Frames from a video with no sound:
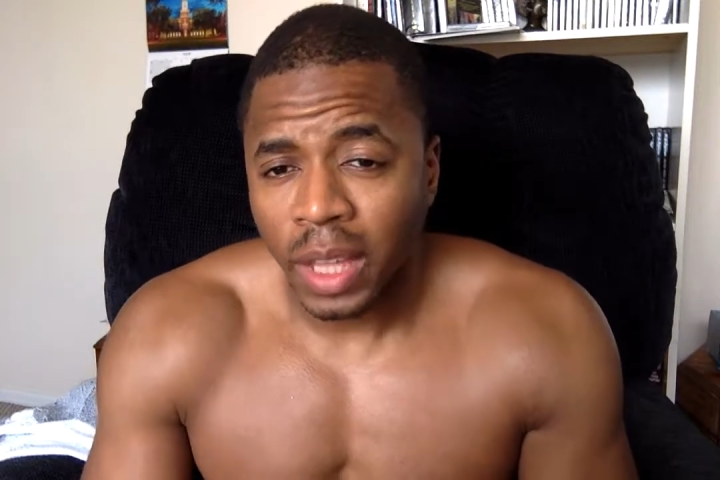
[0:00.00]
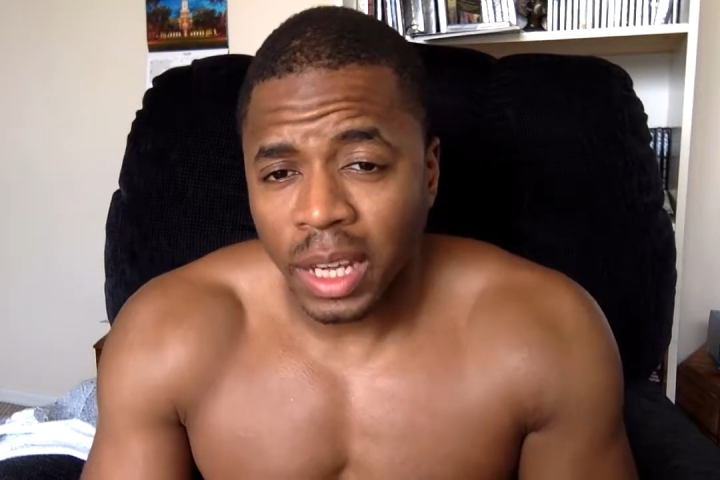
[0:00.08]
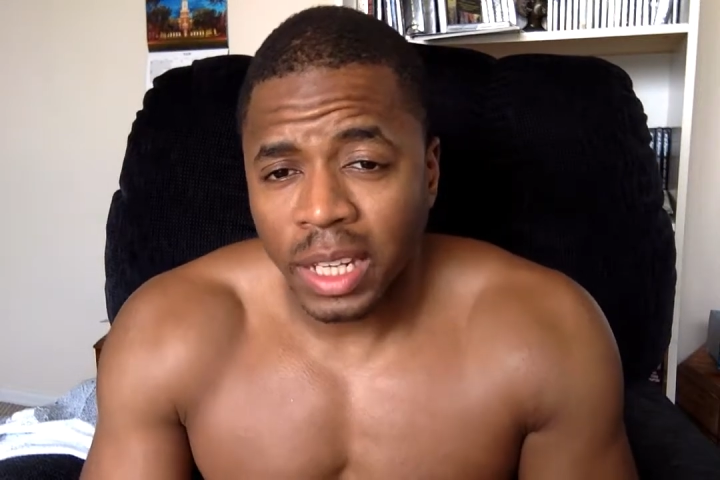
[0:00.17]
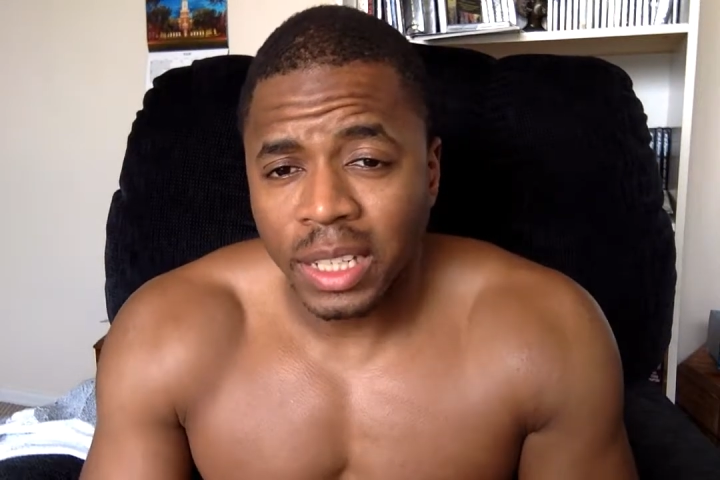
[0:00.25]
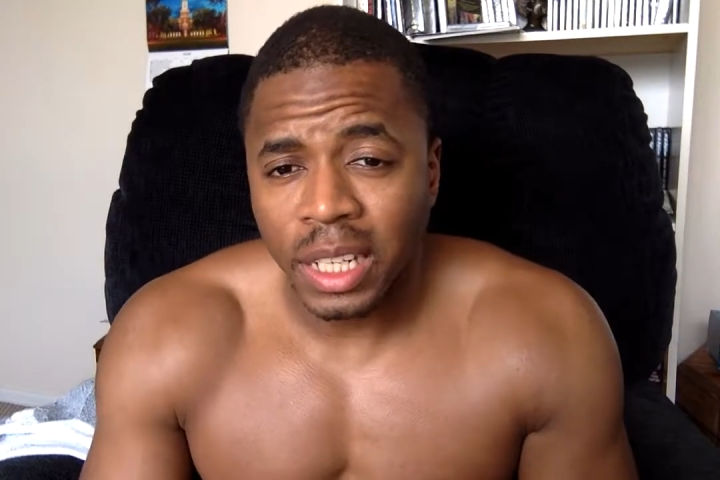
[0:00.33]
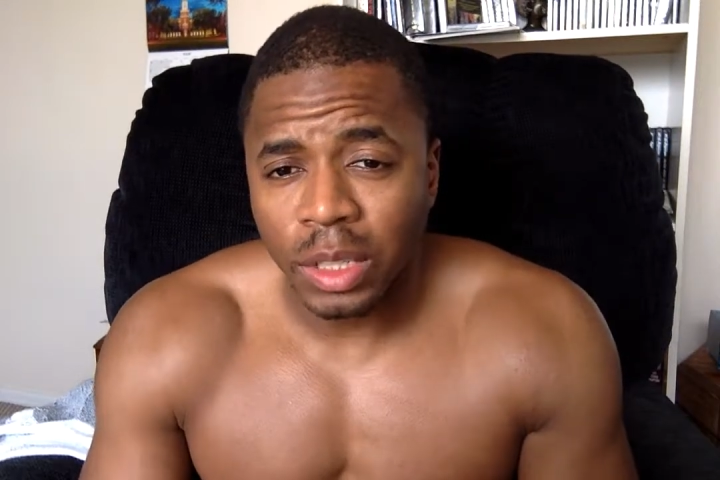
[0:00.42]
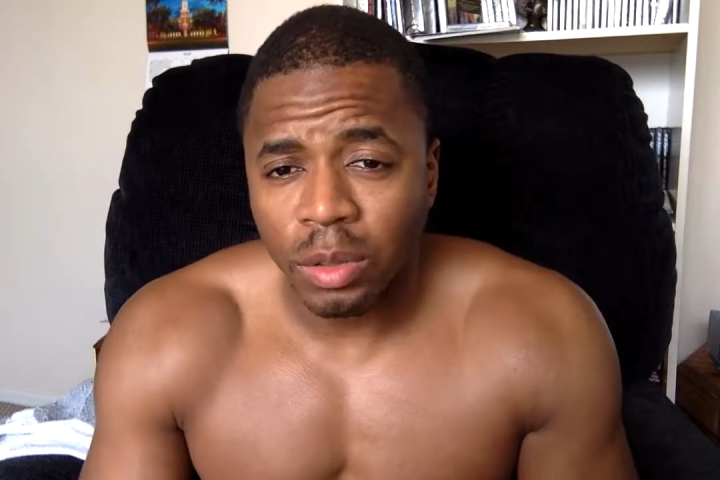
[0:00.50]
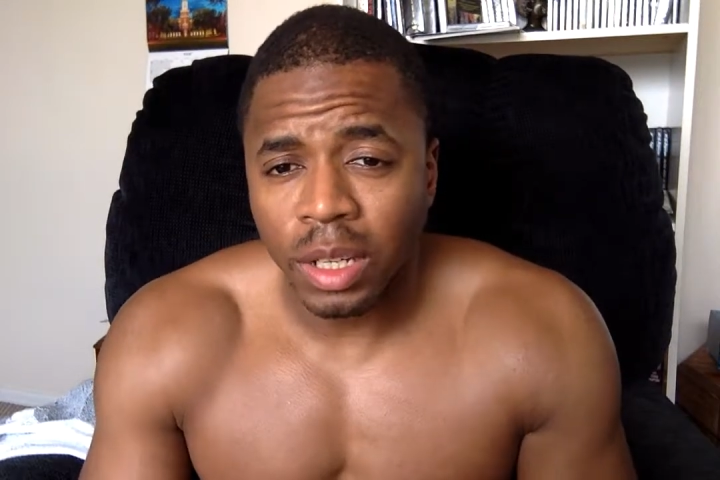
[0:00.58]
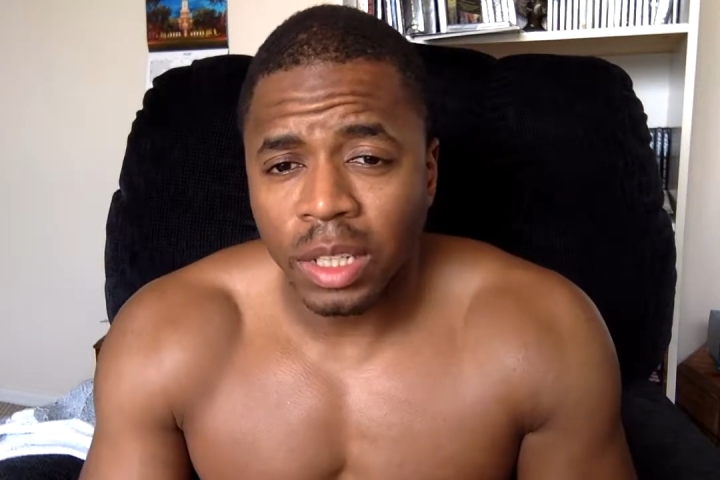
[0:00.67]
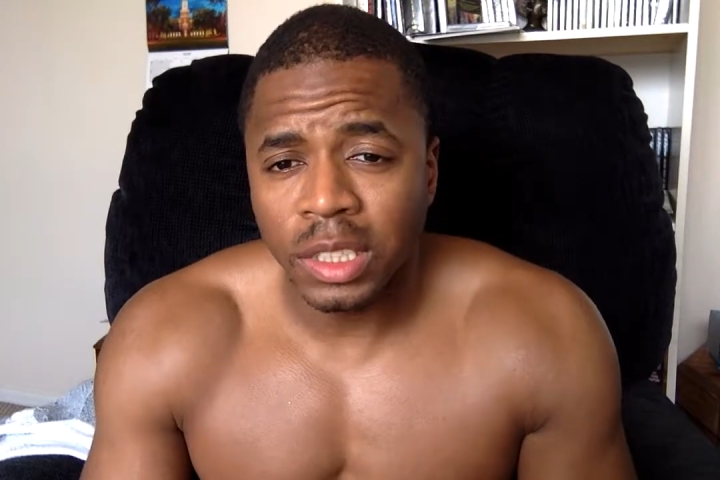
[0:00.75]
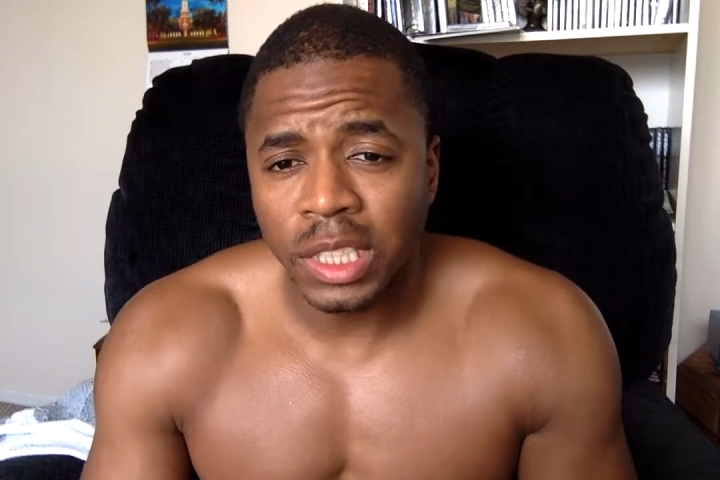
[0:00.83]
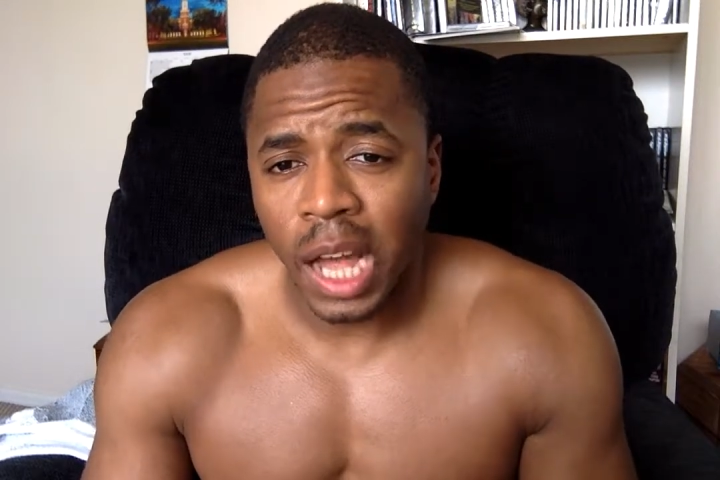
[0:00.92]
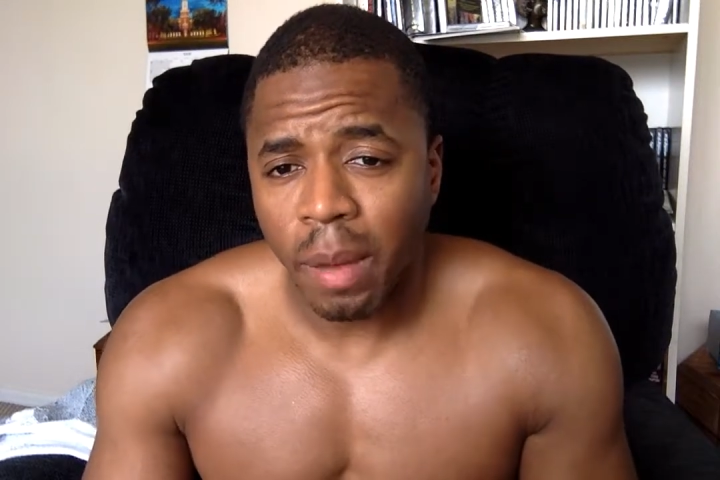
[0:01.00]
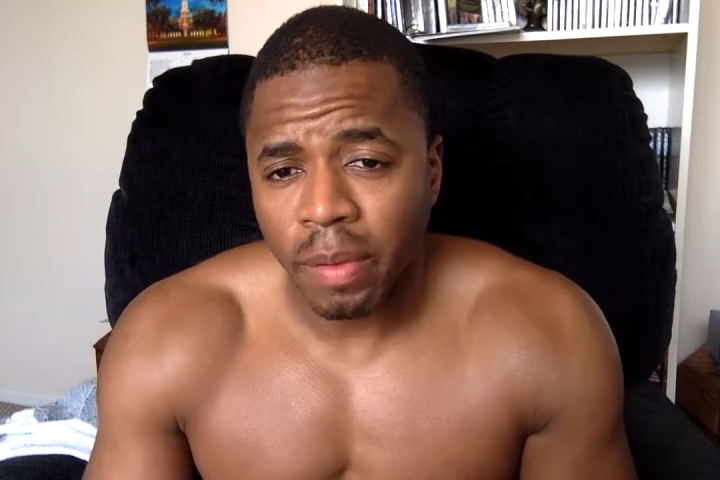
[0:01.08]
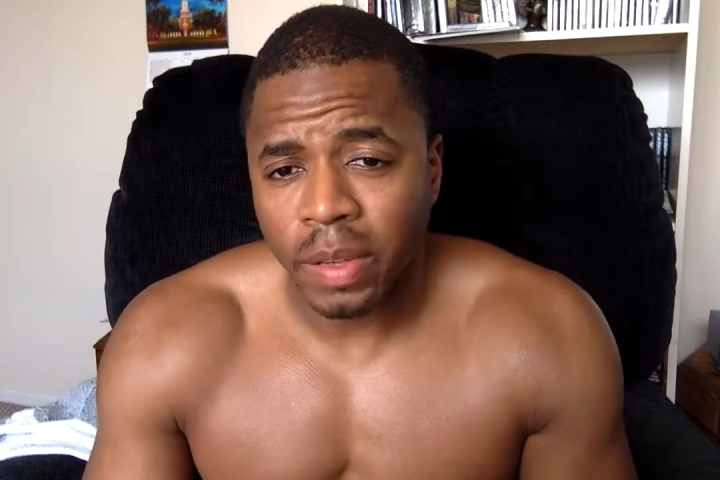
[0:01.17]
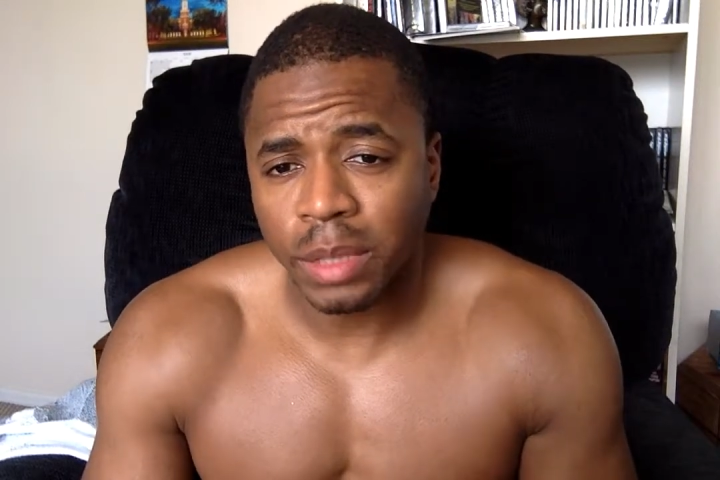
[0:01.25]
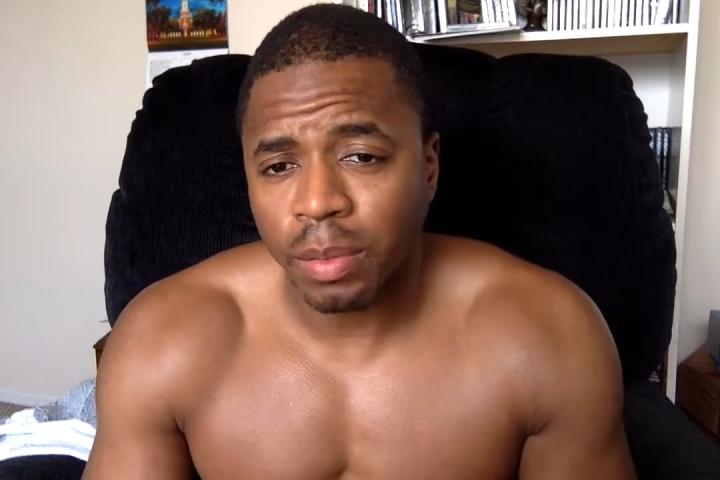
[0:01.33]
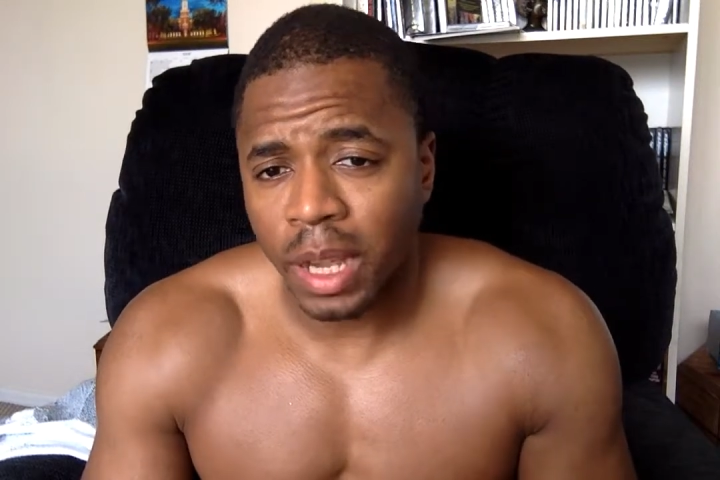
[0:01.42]
And he didn't do a good job of
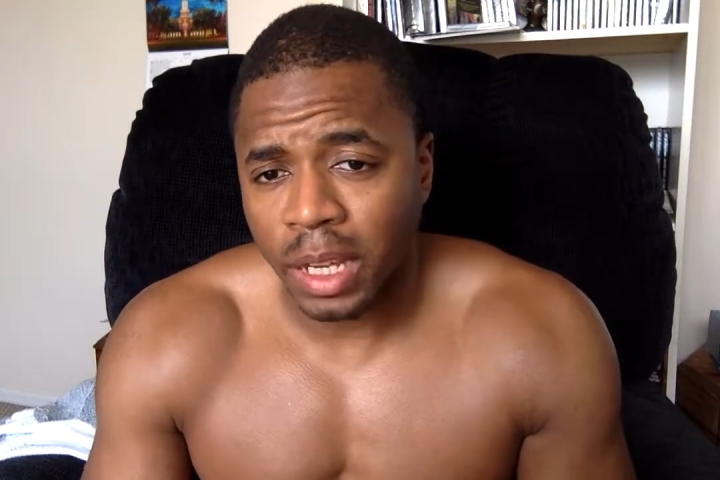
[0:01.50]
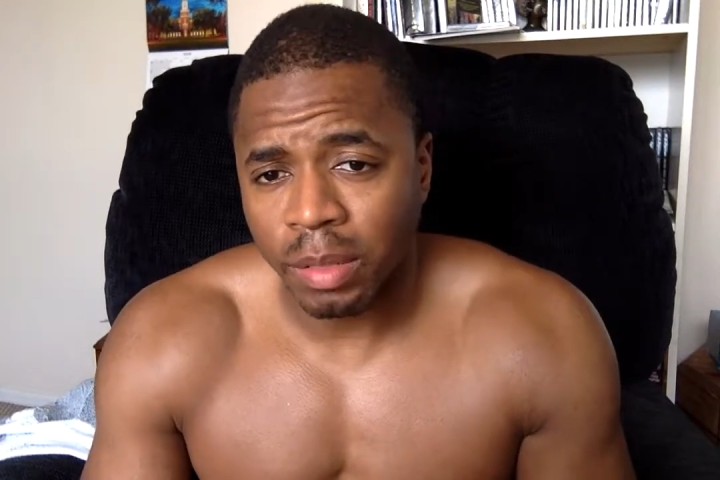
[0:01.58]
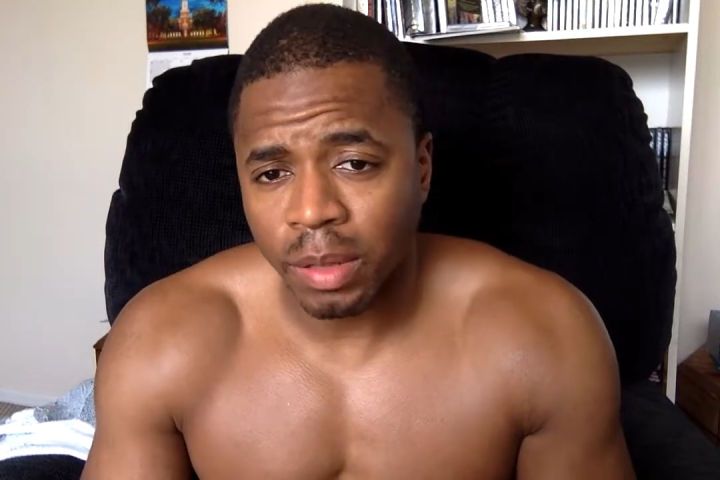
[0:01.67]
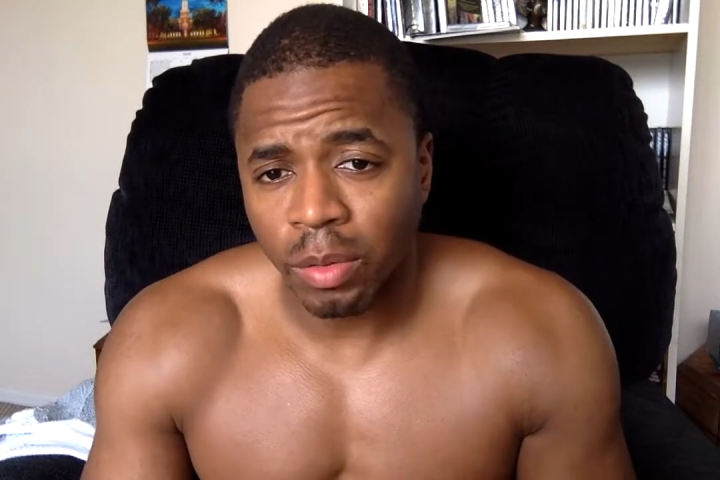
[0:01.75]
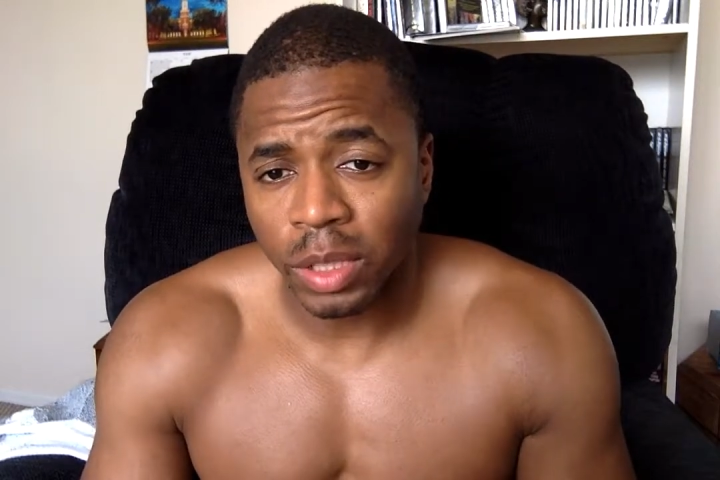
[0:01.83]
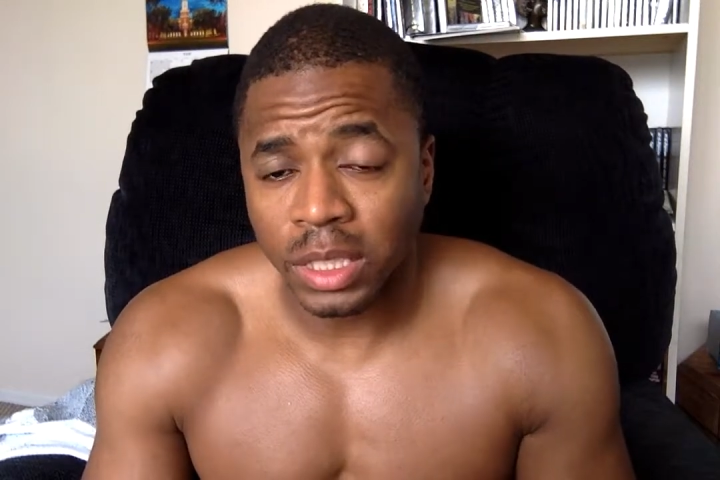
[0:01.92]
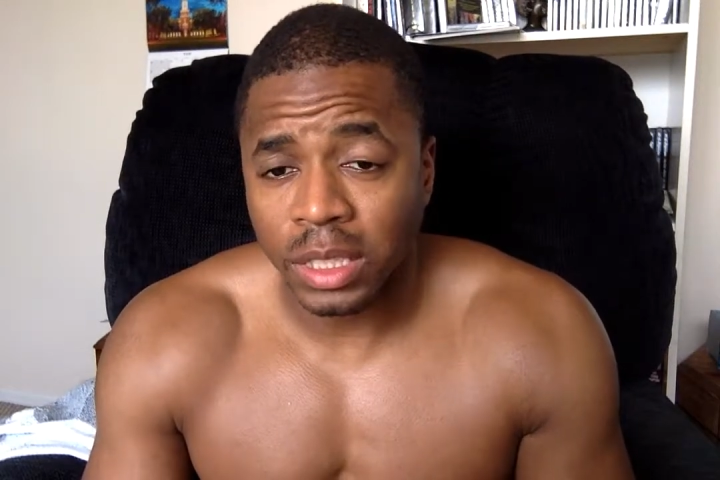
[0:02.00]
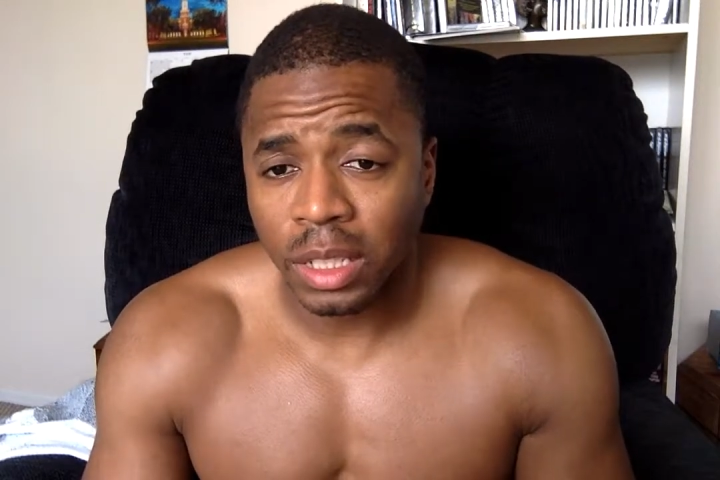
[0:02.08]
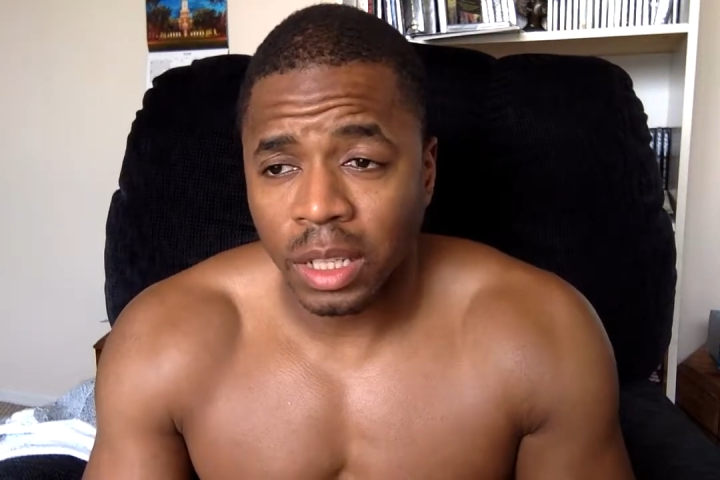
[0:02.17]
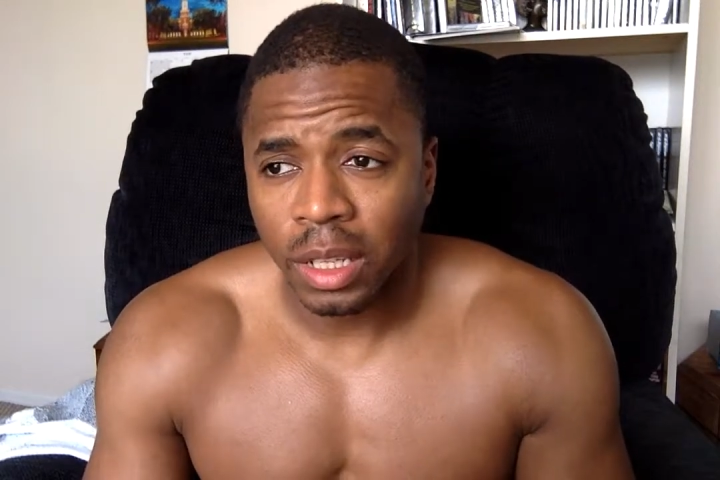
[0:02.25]
explaining to me, which